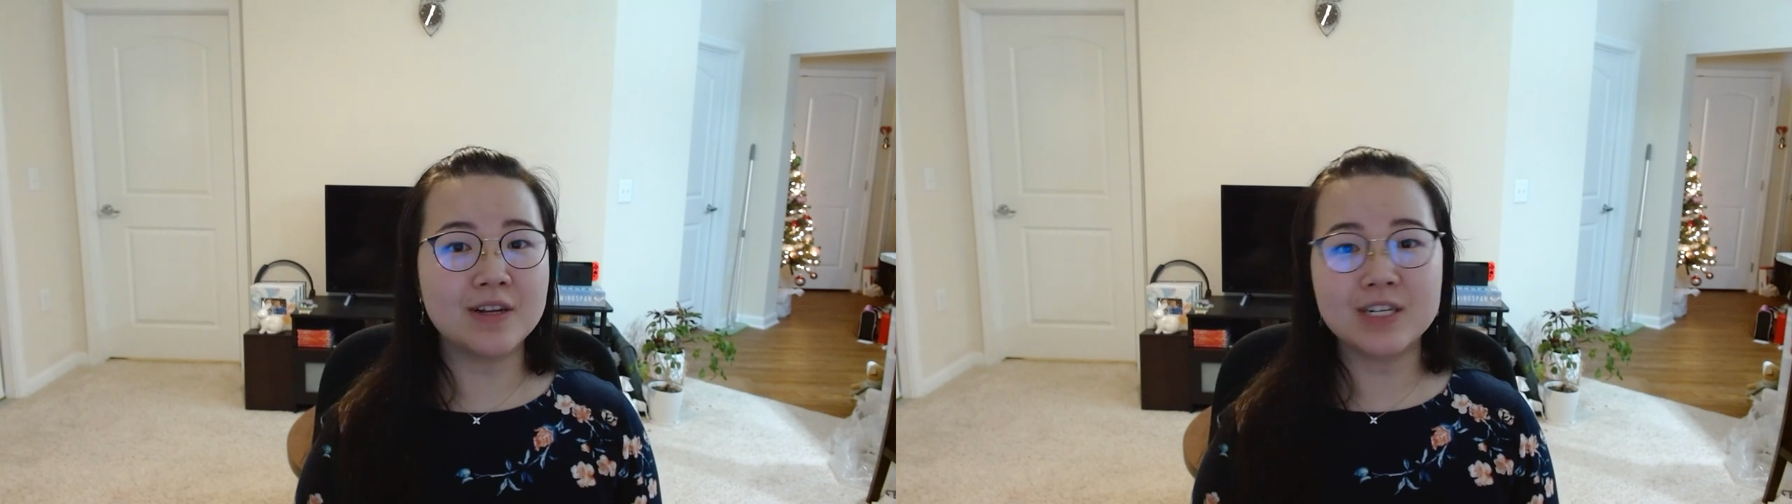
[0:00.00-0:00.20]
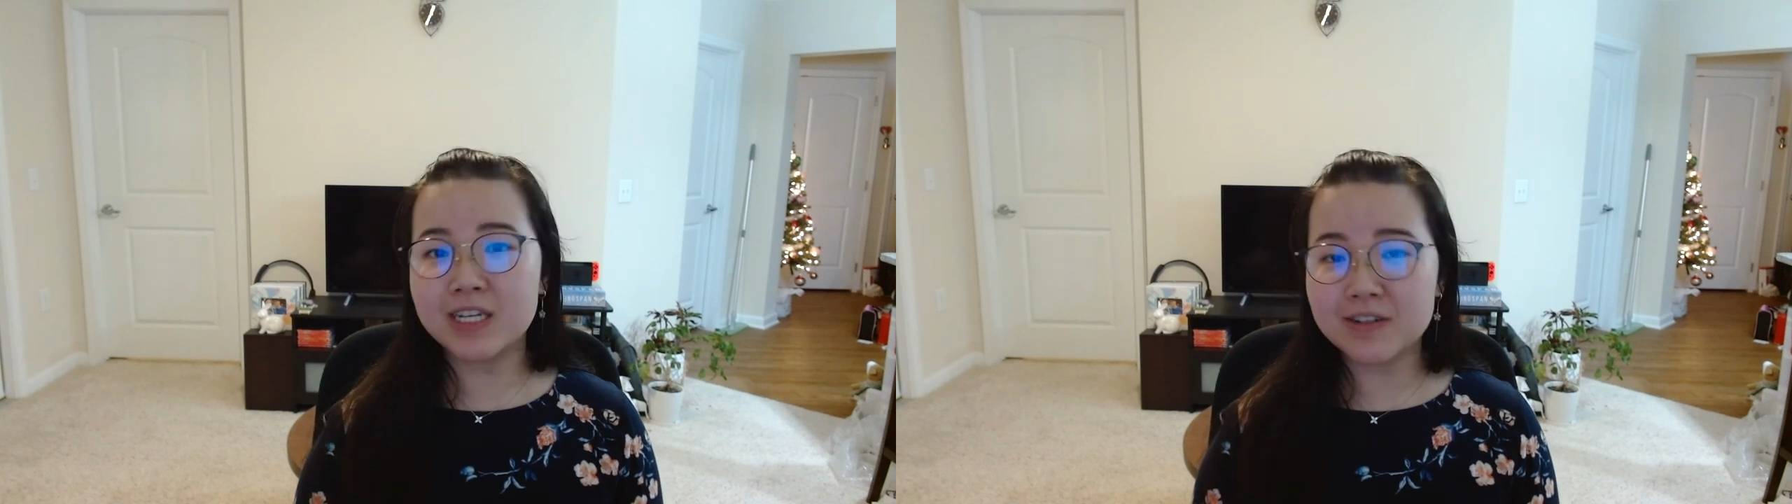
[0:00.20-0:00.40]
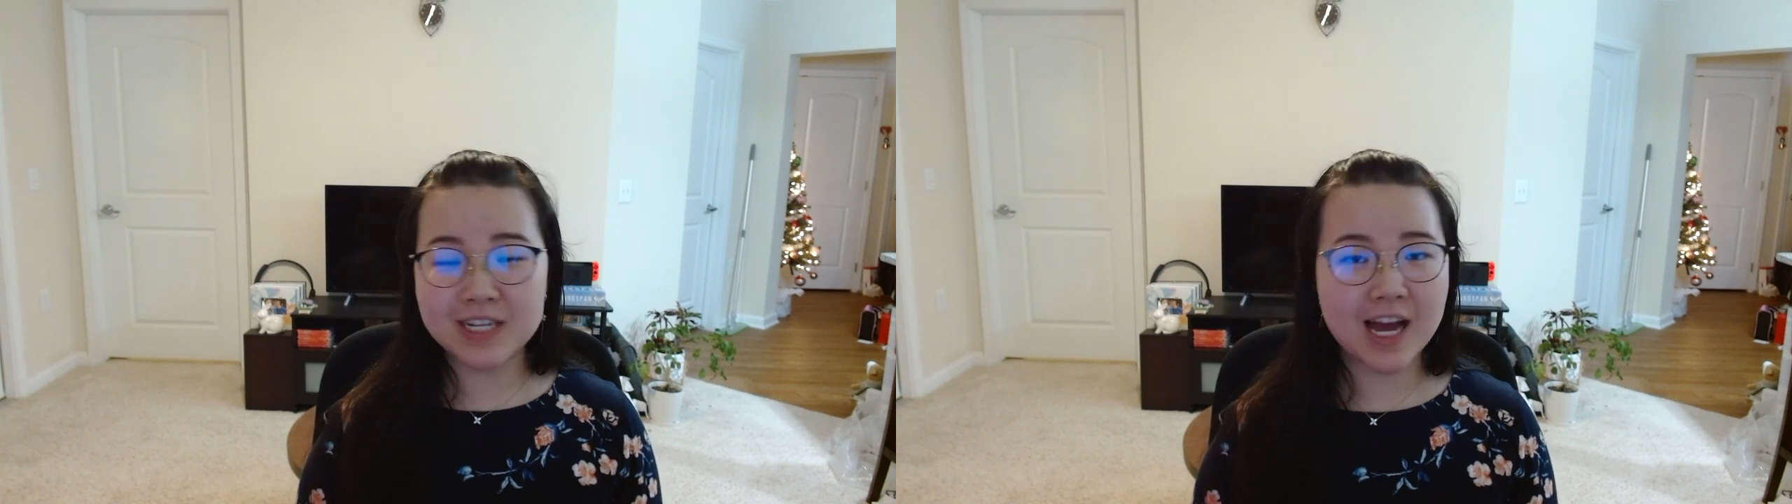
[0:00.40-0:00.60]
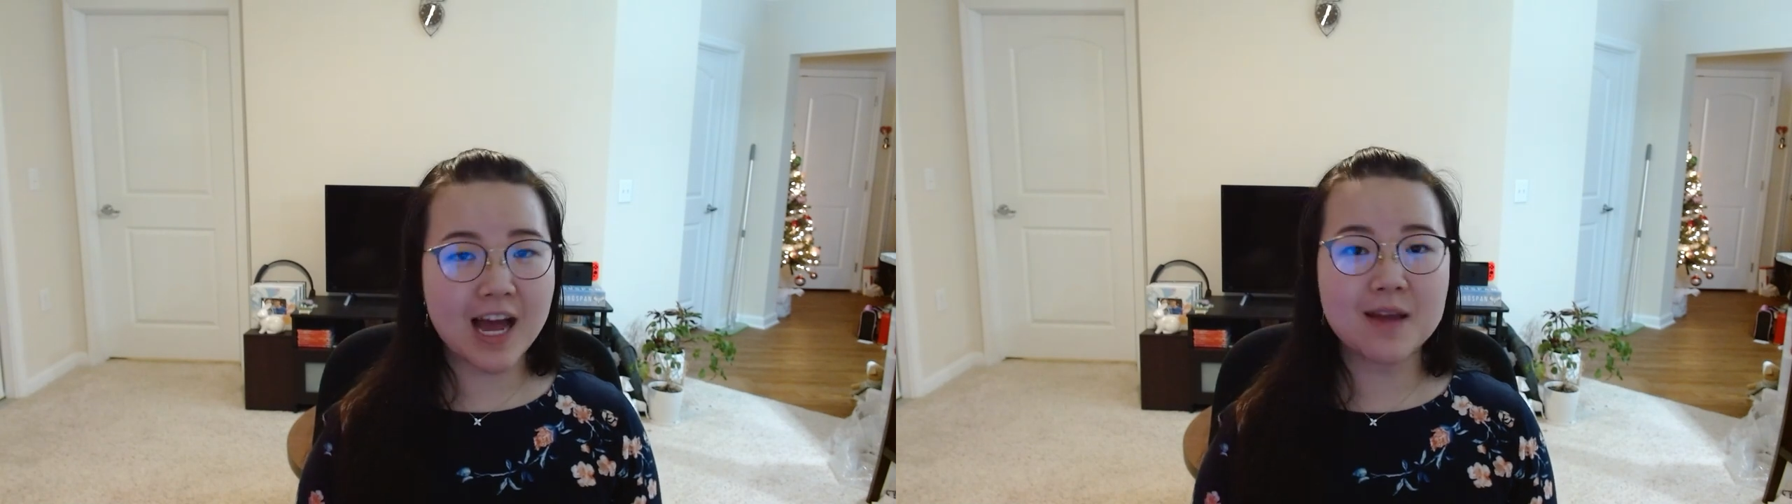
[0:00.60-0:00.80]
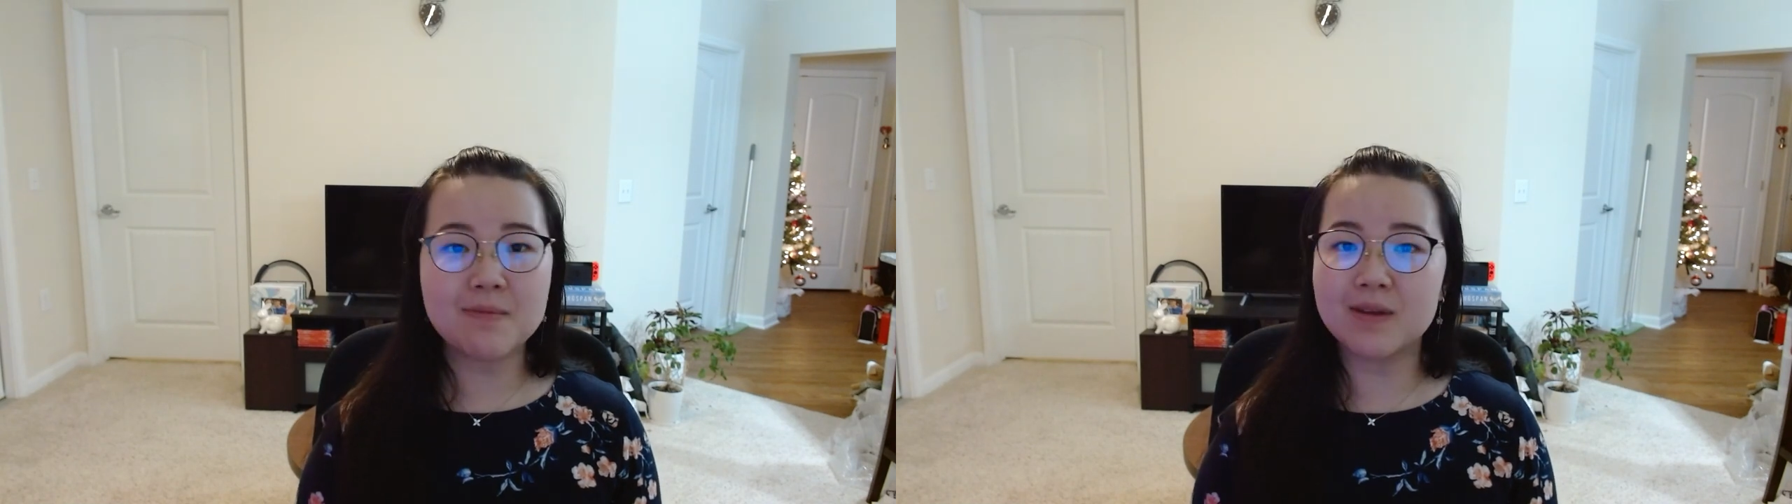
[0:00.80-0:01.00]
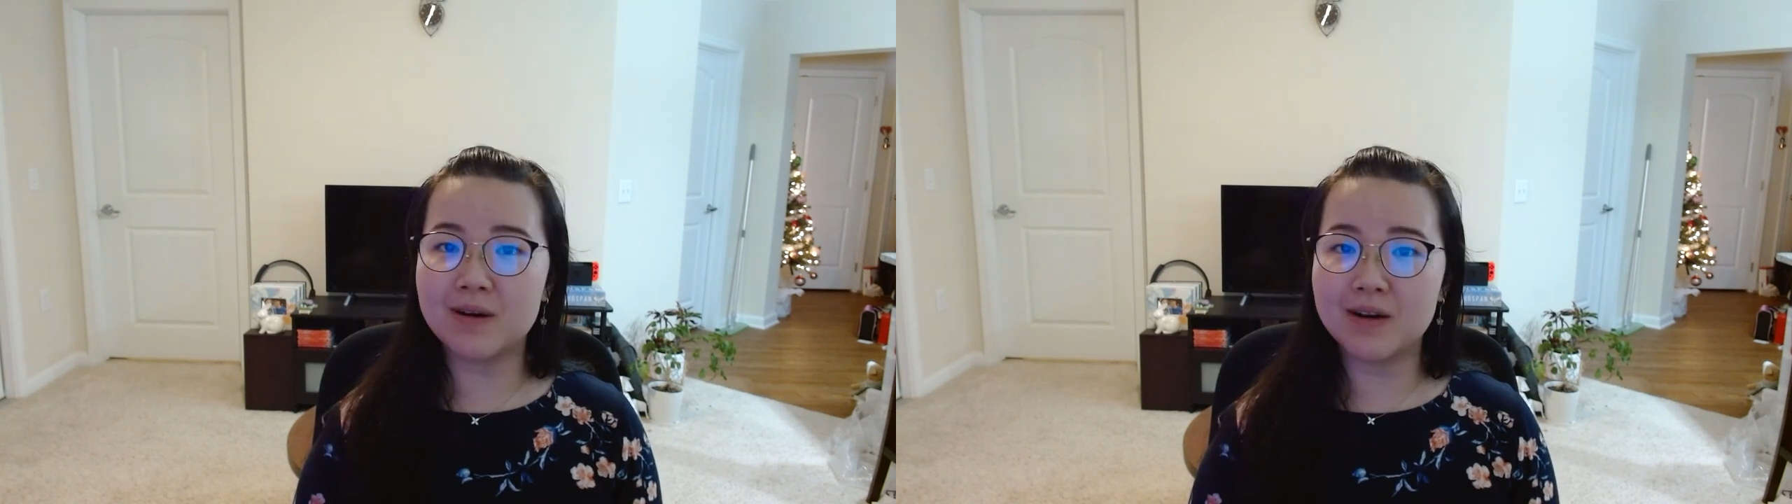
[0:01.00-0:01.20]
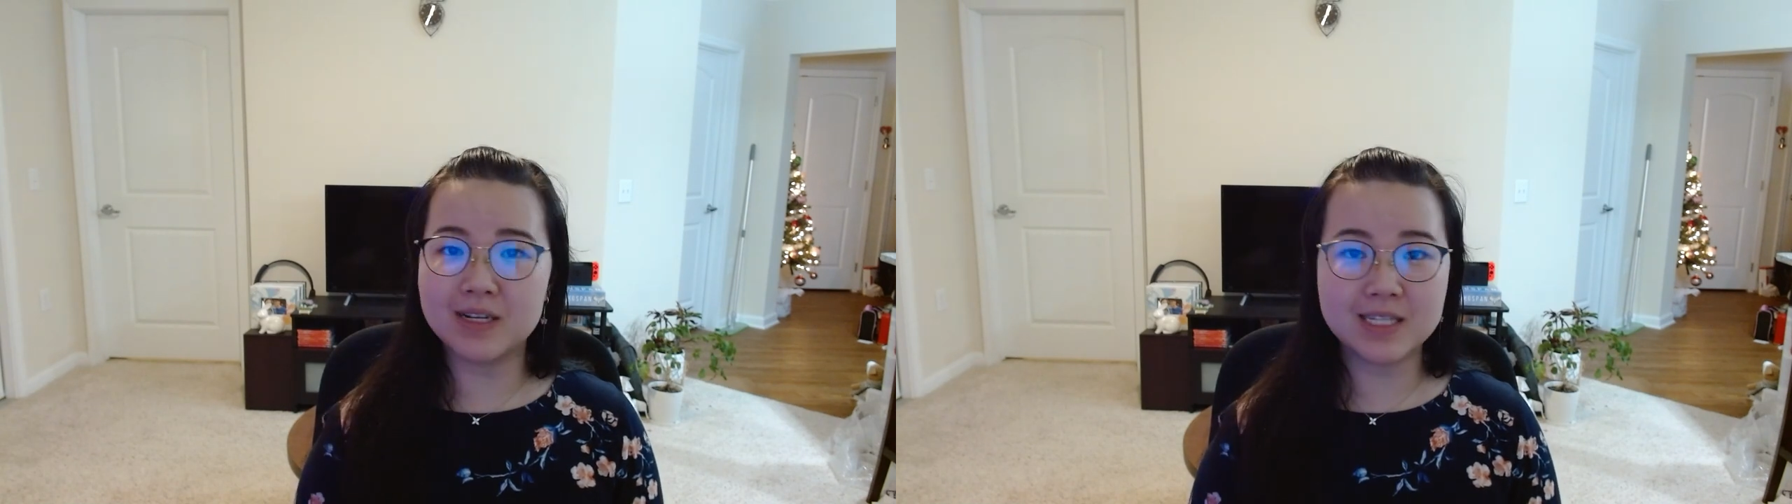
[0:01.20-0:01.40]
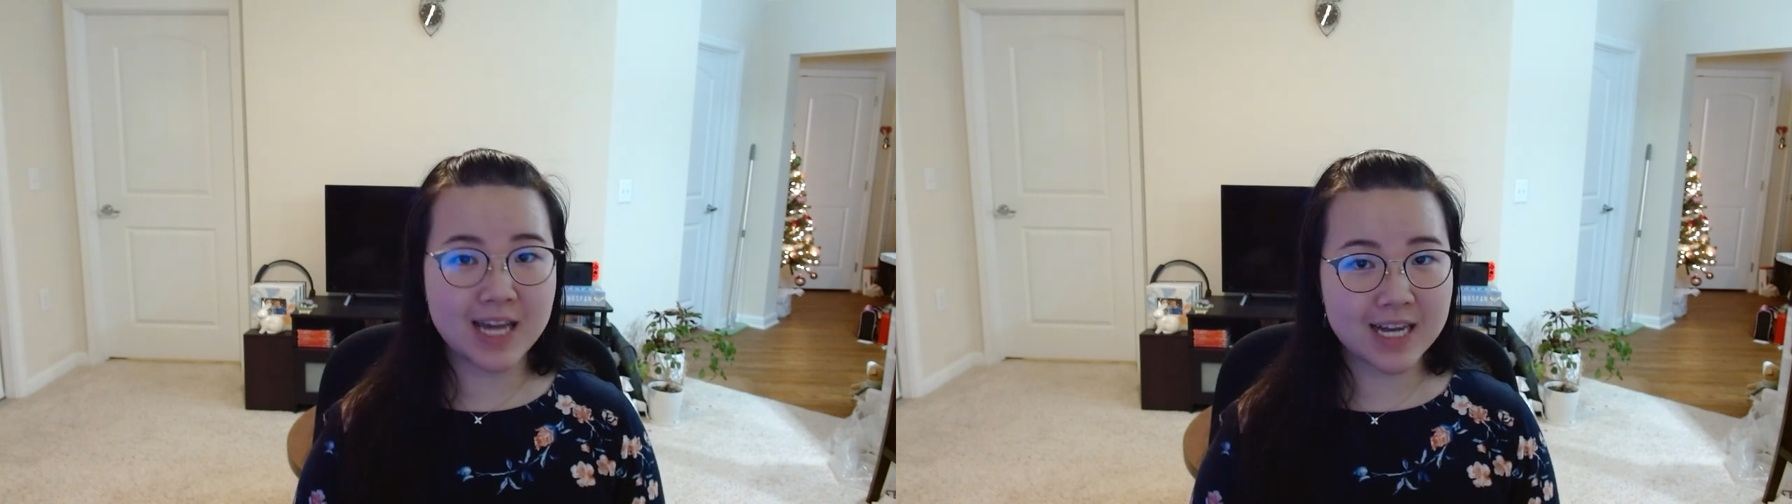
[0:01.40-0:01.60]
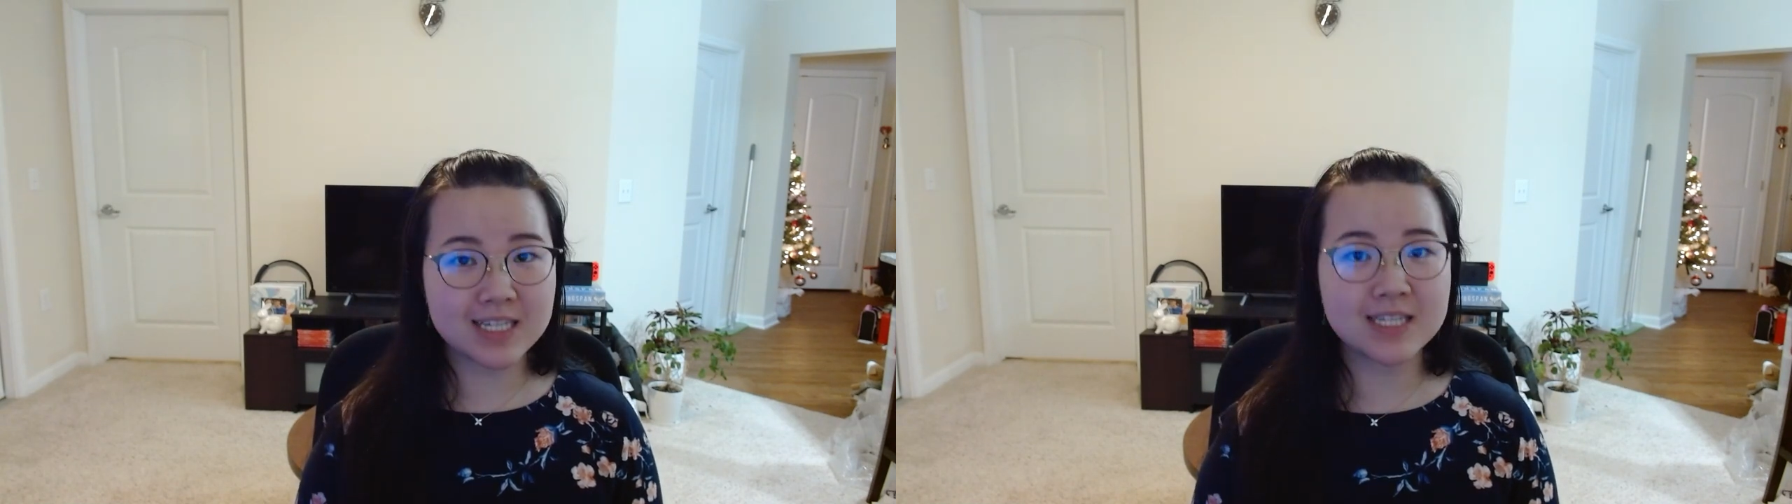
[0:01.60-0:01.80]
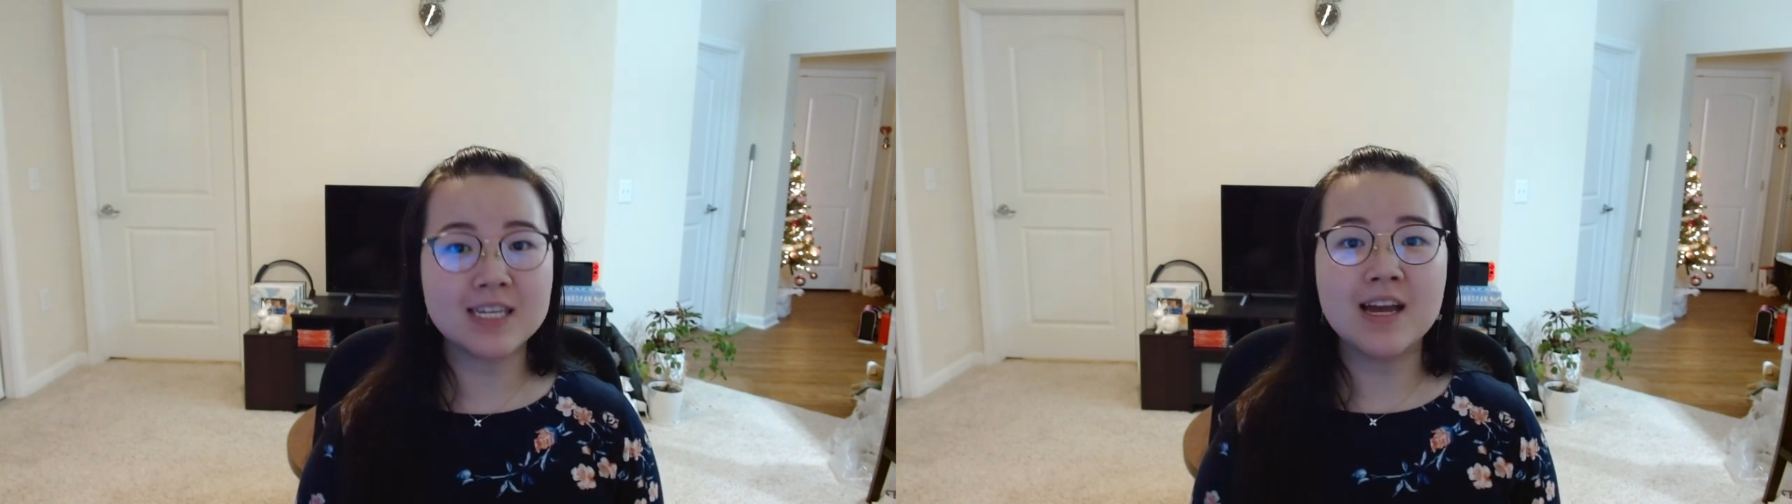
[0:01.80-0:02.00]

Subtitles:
genotype, their sex,